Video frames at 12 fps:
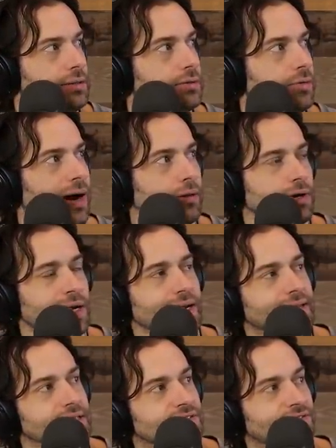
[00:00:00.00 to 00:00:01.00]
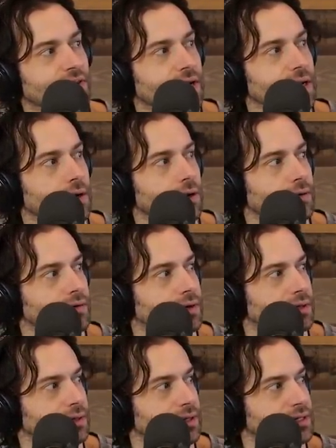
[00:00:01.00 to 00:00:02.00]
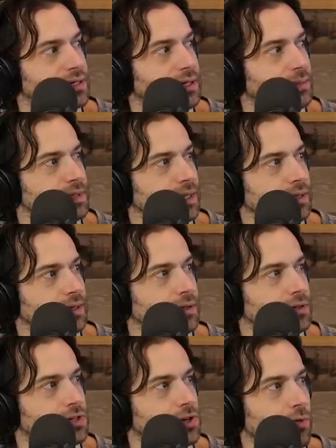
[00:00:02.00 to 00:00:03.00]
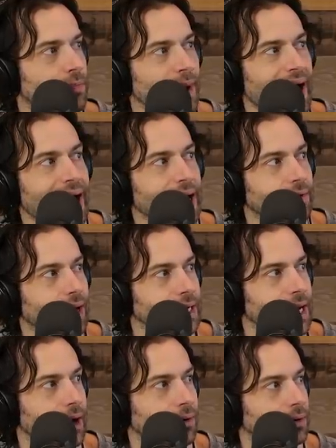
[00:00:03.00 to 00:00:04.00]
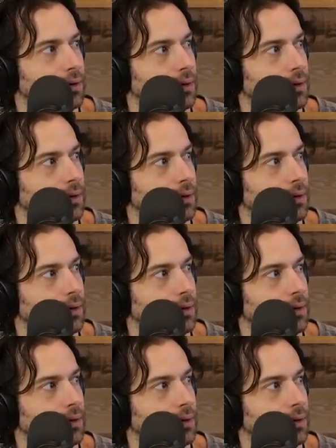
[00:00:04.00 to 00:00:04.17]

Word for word: Wow, looking at this fucking these clips, they look so bad right now.